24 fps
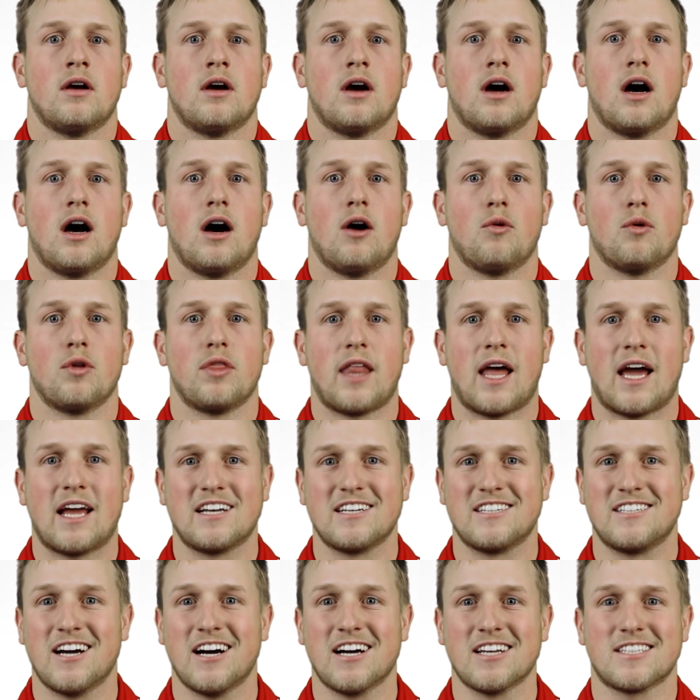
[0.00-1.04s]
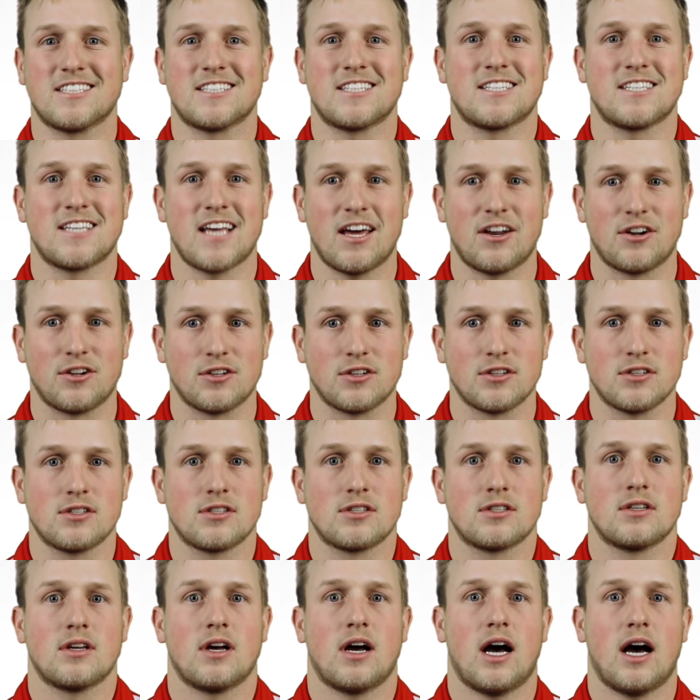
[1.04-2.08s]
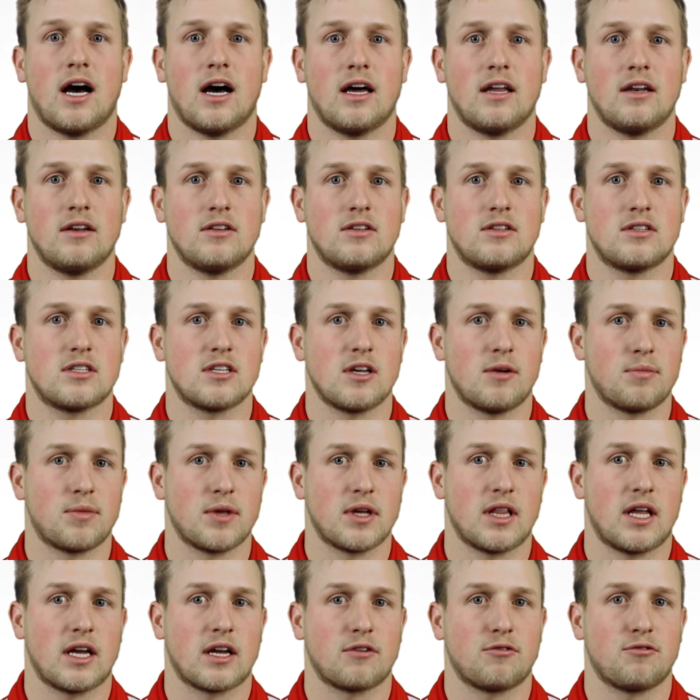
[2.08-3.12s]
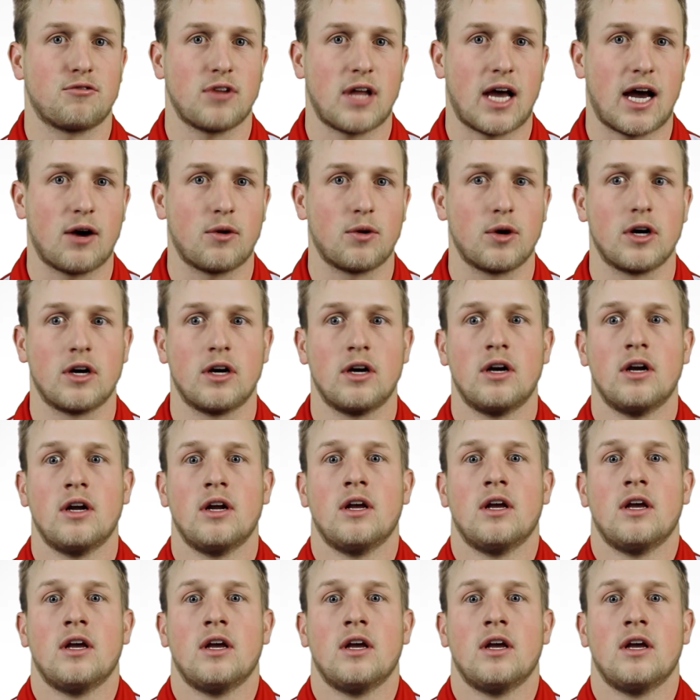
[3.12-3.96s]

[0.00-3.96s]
Uh, when that dust settles on something like a flower,